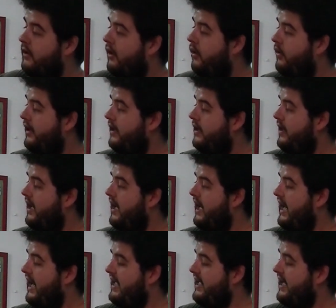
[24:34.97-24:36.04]
Okay,
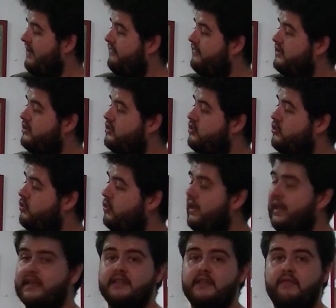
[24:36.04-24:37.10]
I have these 2
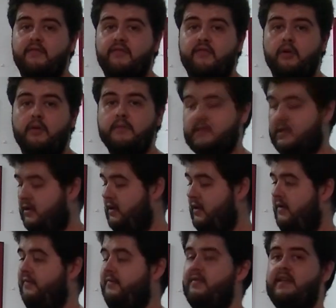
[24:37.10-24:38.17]
legs in front,
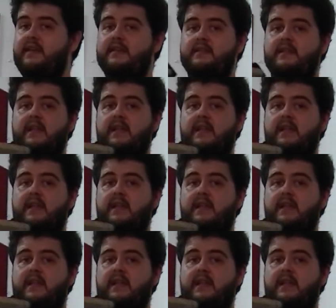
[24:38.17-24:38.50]
this